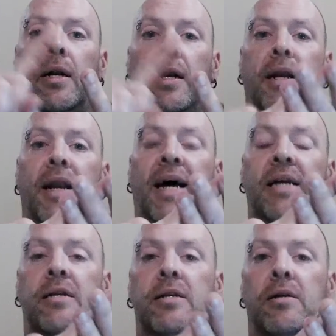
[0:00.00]
not
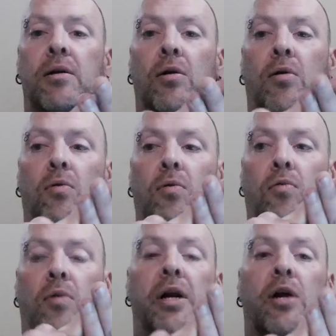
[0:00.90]

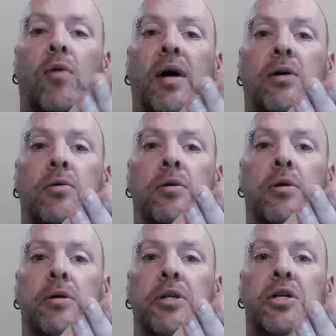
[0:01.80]
running around
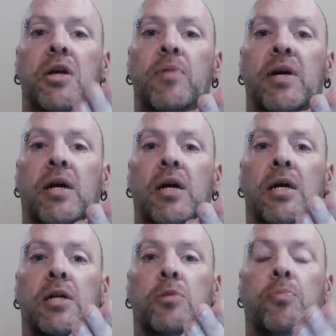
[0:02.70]
dipping
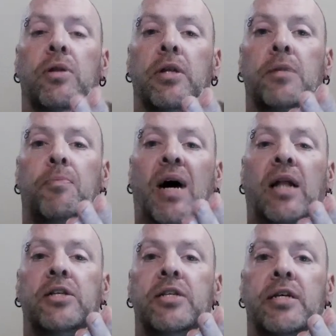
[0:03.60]
into
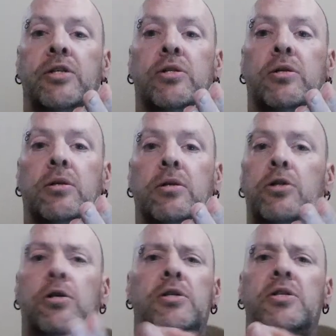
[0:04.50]
politics. The
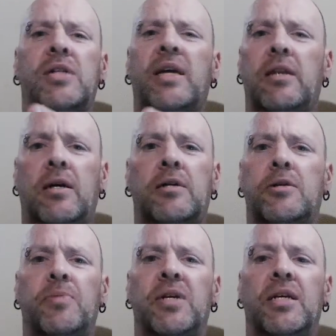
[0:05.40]
church is not there
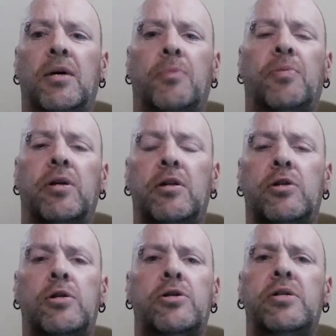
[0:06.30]
to be the
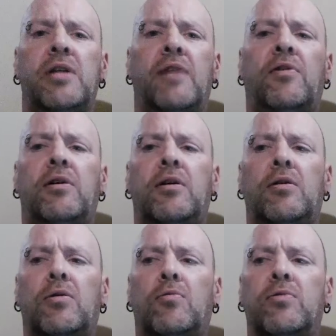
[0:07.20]
church
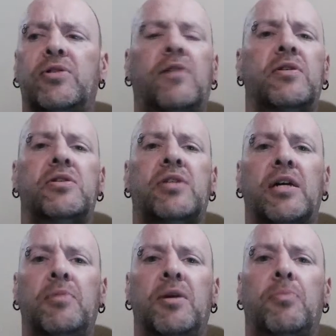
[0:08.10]
was never designed to
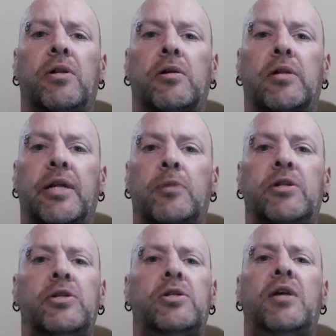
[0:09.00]
be a political animal.
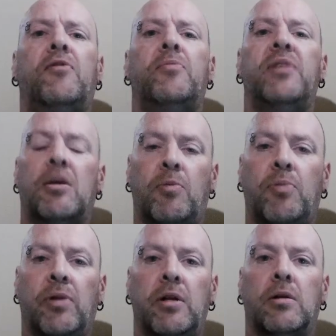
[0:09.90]
It should never become a
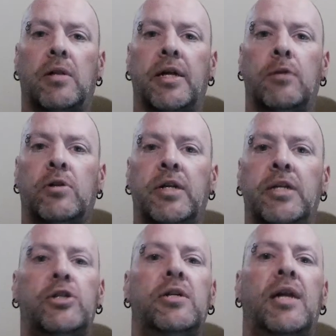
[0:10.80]
political animal, and it
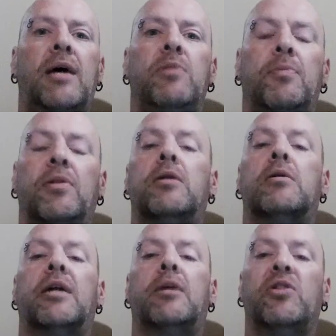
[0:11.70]
should not be a
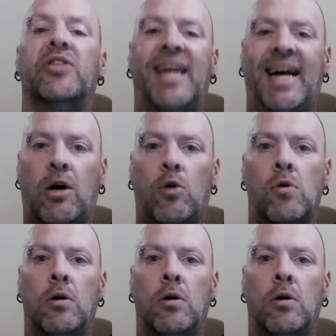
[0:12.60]
political animal now.